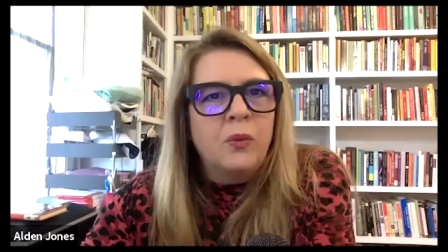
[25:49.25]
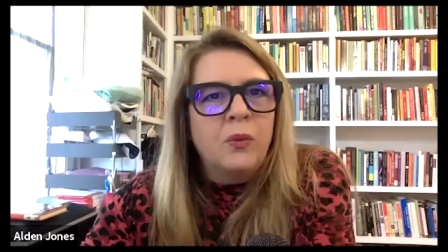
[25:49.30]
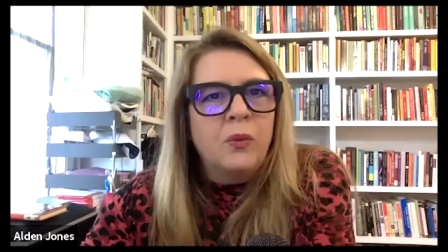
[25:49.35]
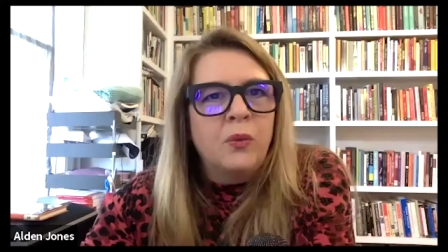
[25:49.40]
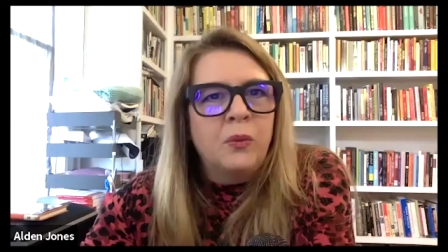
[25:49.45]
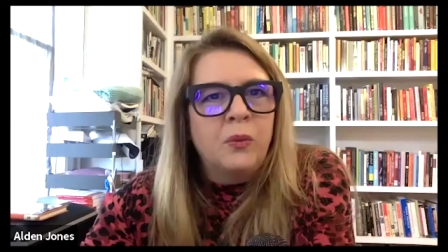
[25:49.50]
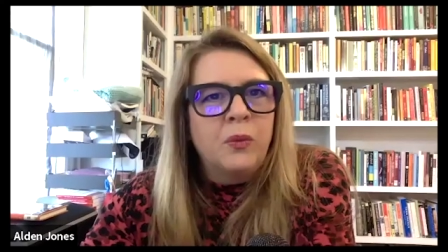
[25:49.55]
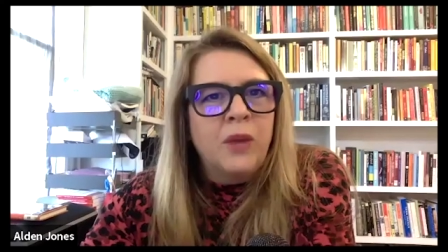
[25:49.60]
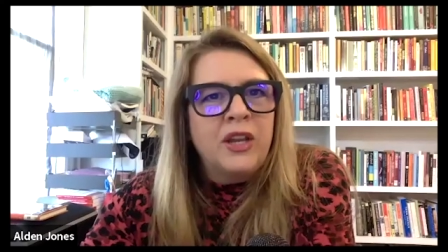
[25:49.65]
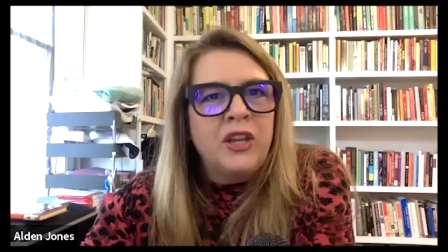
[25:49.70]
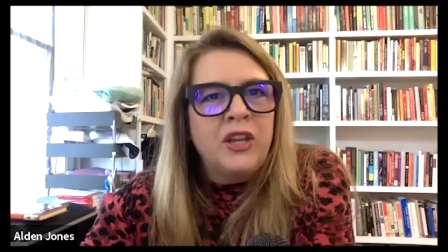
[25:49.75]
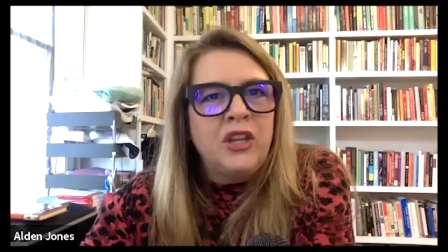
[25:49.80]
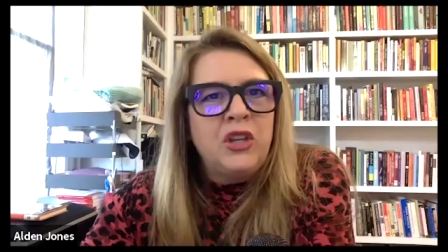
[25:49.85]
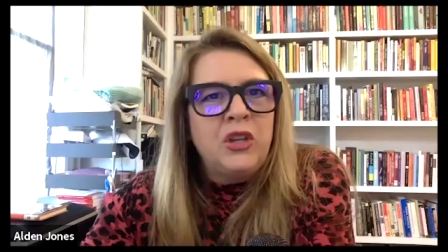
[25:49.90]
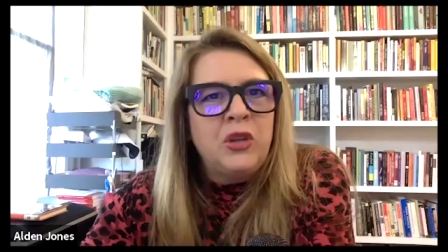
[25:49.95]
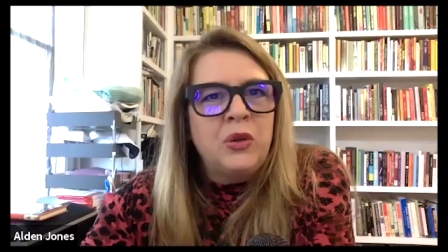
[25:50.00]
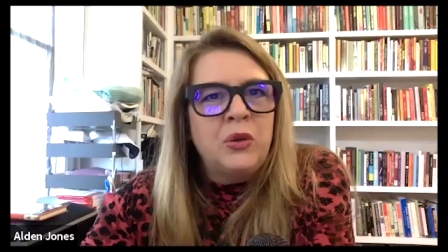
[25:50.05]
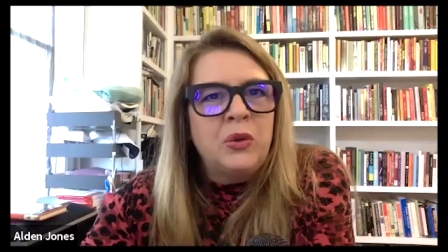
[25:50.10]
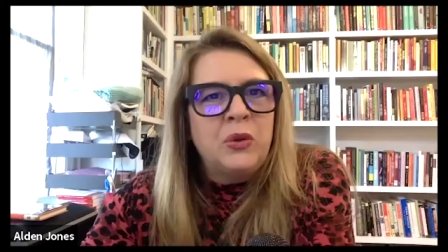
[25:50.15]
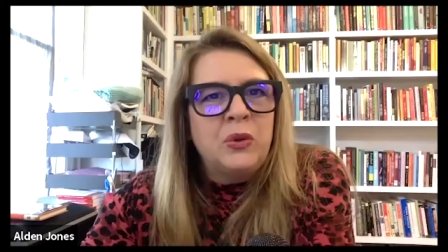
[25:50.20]
when
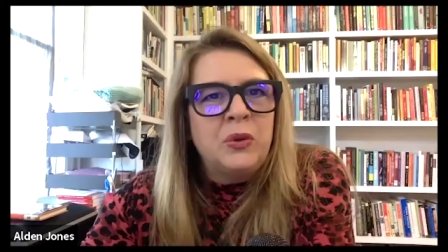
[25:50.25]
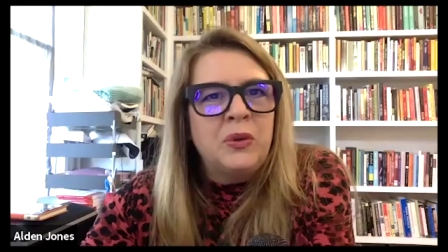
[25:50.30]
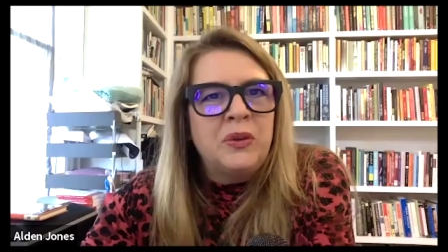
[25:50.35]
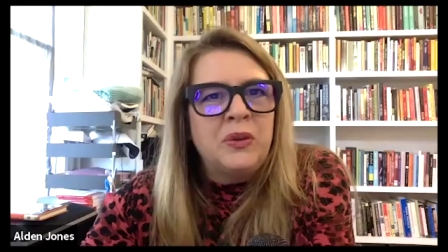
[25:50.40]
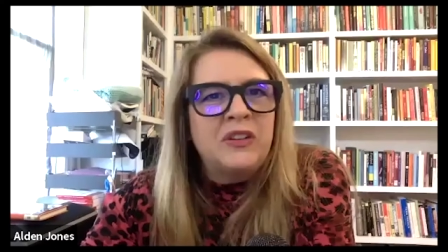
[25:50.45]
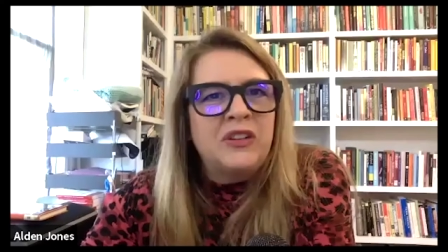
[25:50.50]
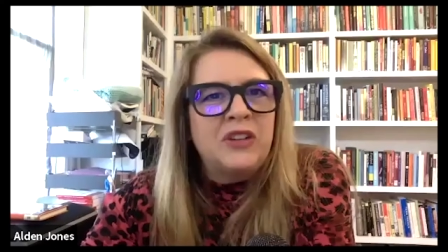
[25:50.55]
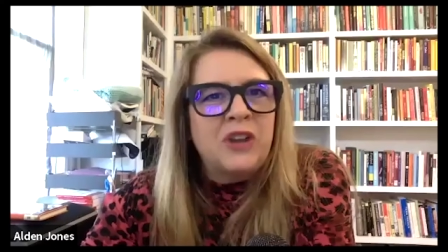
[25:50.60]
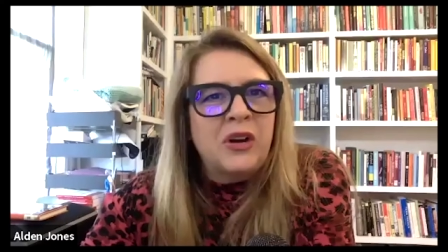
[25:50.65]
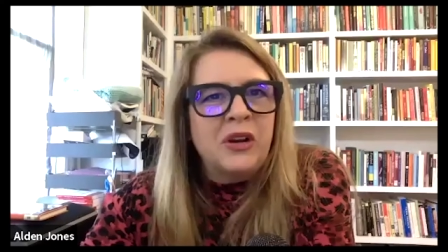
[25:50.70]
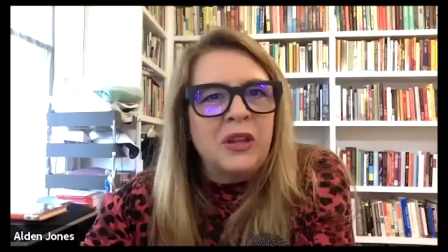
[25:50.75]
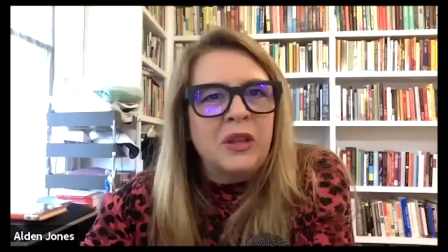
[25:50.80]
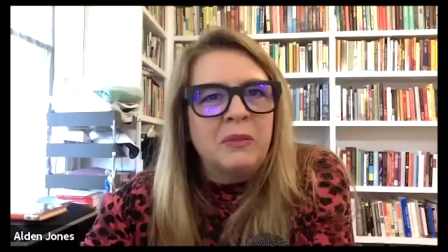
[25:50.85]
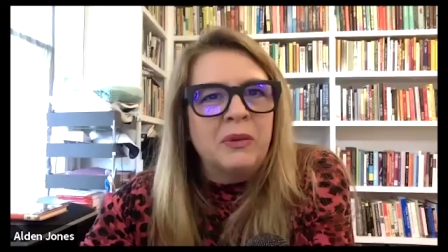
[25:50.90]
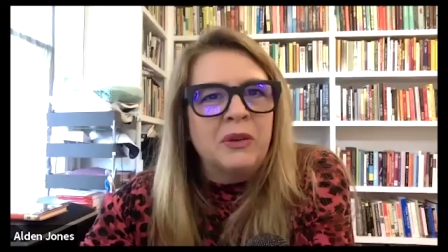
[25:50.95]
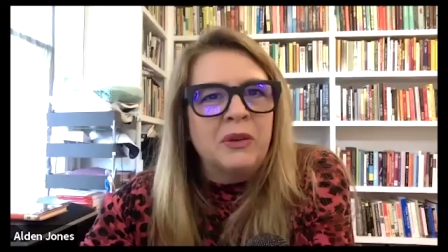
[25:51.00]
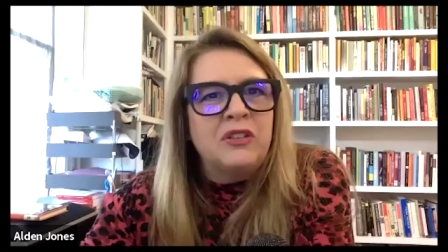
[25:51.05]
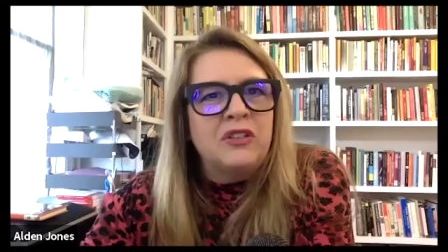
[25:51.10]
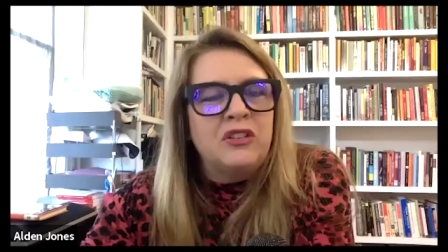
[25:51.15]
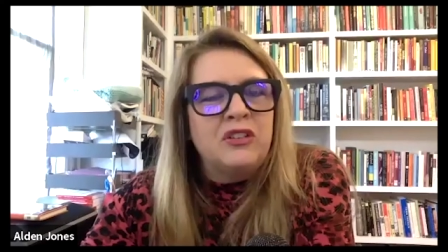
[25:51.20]
you started the
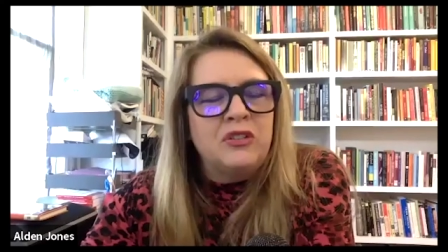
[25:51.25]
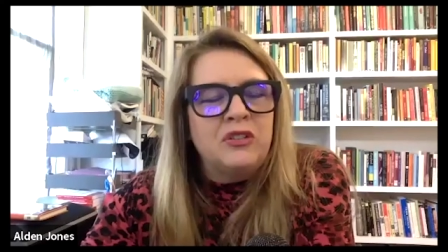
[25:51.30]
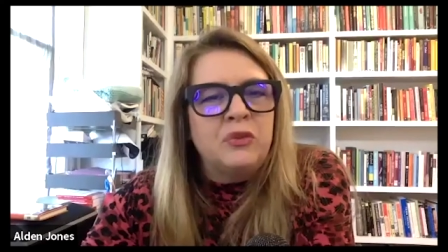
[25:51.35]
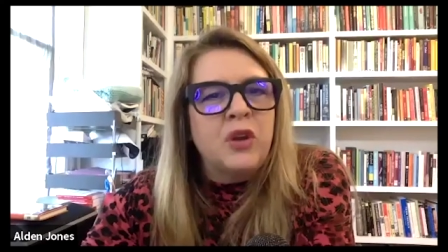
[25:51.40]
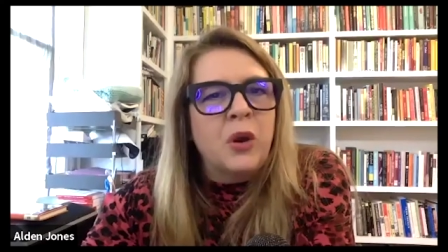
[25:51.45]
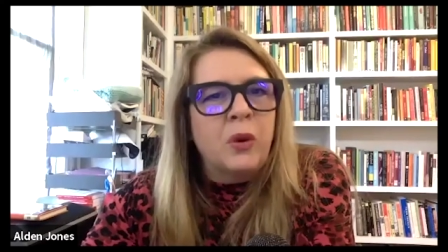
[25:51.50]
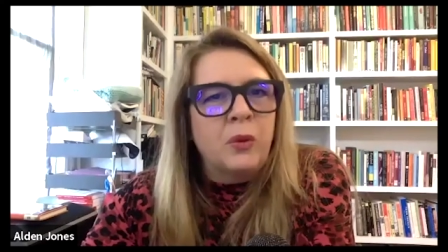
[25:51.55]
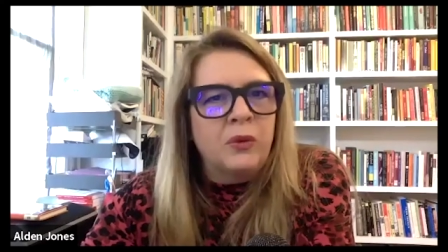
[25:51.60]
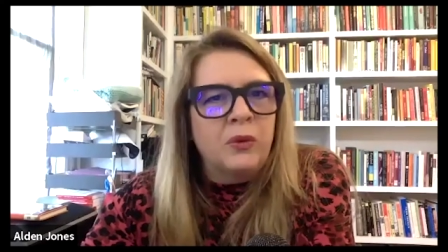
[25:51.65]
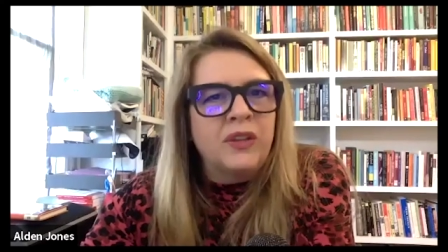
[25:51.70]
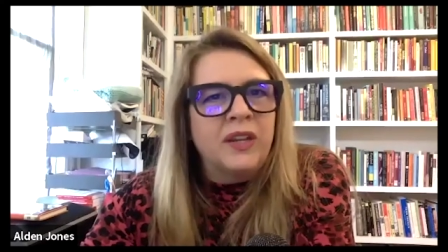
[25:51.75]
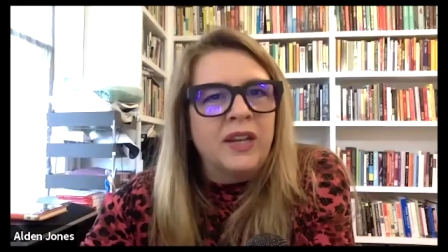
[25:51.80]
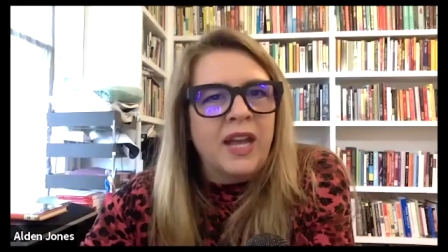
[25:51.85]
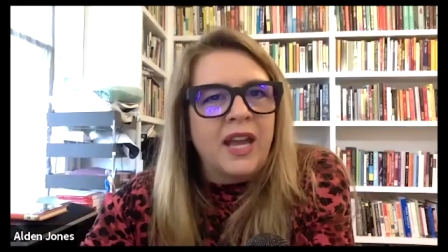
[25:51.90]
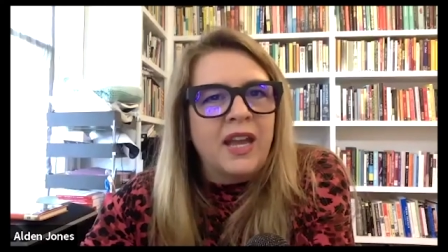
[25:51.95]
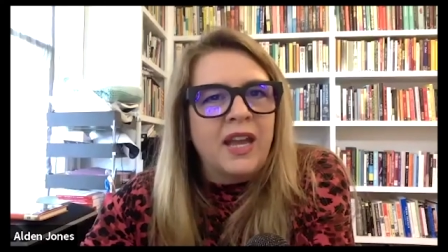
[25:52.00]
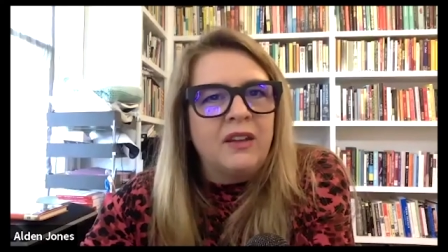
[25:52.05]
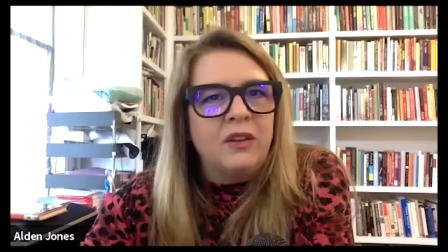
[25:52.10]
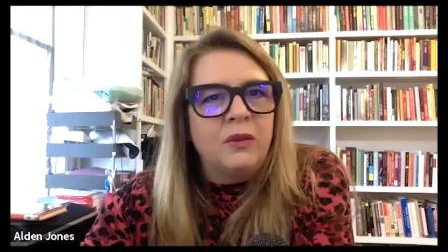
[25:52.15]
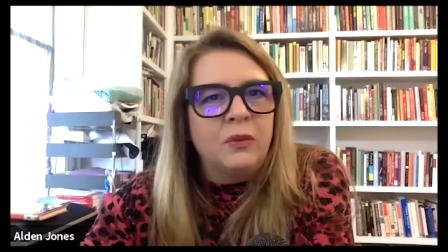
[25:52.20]
book did you know it was going
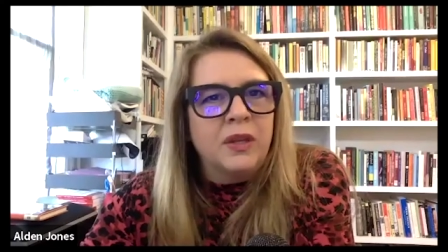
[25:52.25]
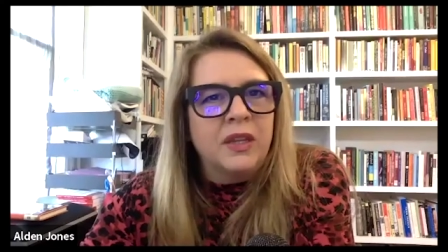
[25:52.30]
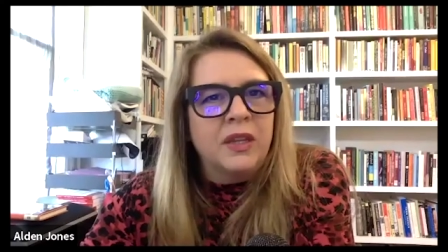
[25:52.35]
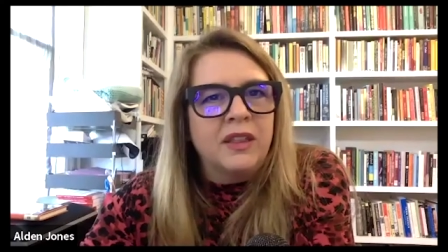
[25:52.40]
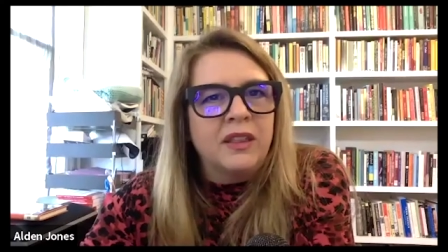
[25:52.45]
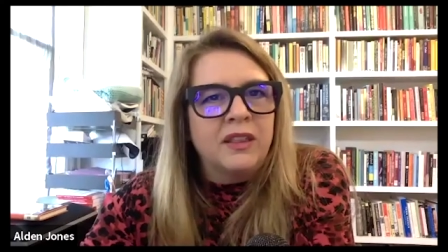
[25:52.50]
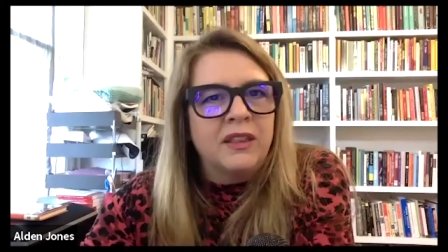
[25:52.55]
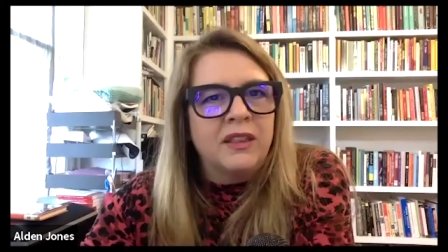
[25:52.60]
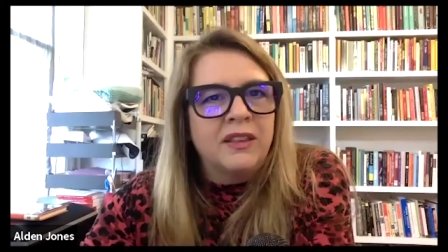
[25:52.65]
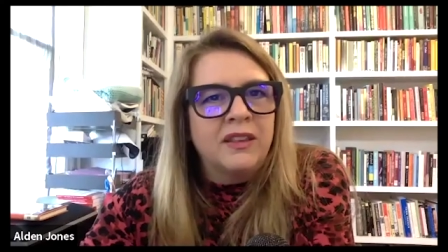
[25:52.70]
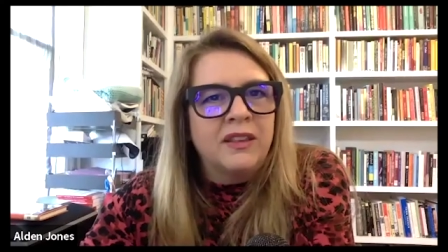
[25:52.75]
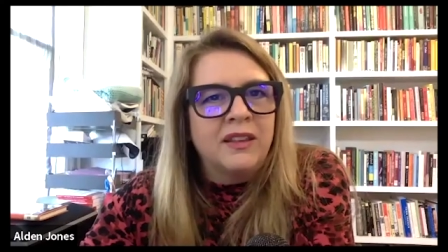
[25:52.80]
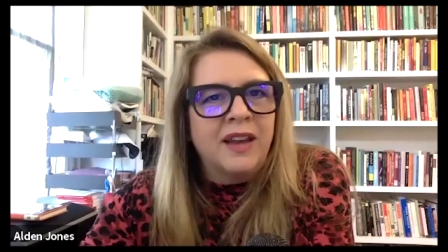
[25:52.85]
to end with